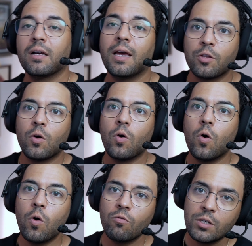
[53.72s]
The
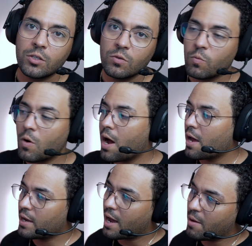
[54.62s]
whole reason
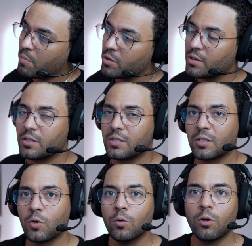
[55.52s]
why I bought this
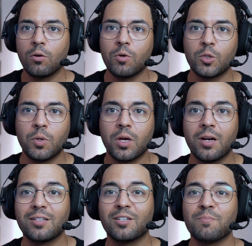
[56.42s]
cooler was
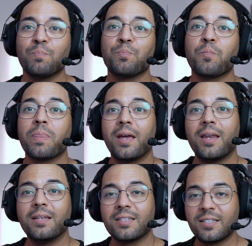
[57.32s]
because
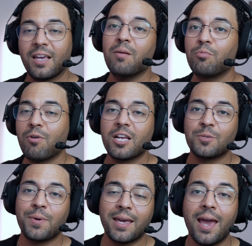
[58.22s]
it is the same brand
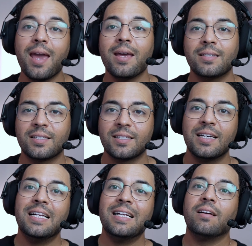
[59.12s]
as my case,
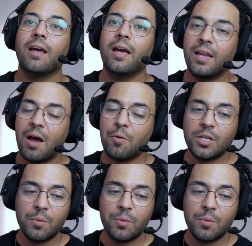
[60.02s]
and I was